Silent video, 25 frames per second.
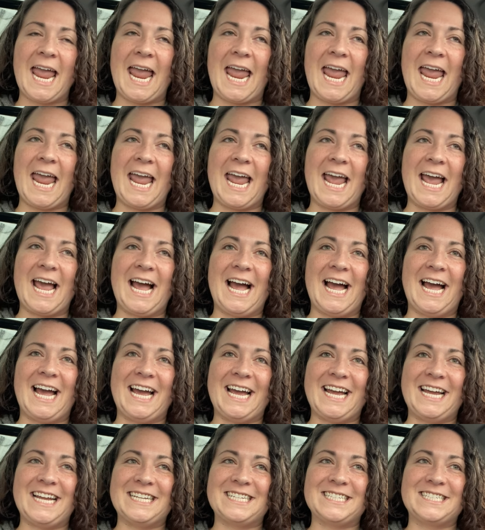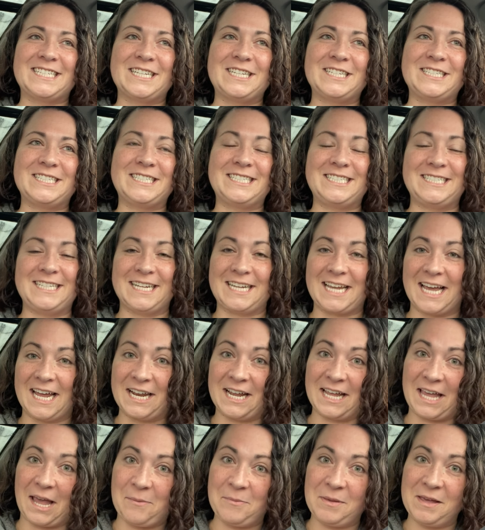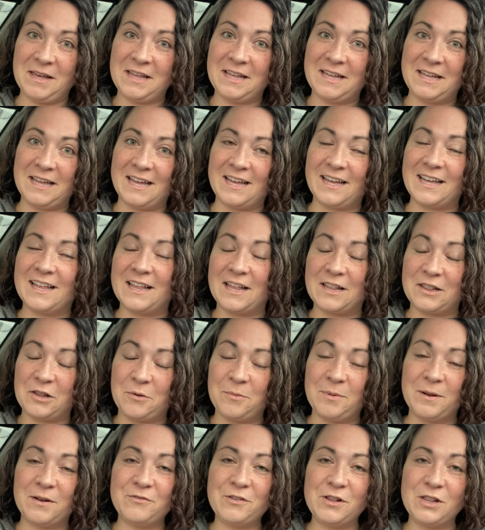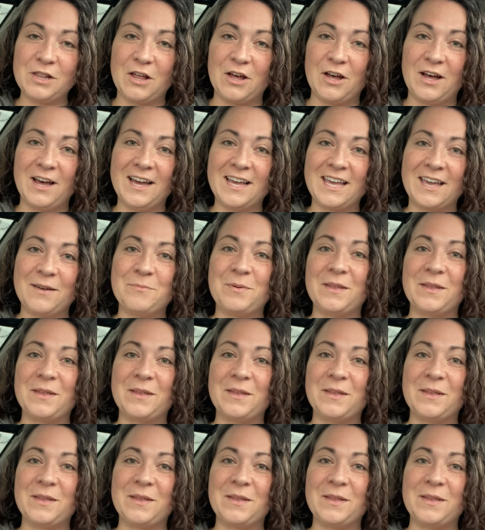and she kind of gave me a, a, a, little bit of a look.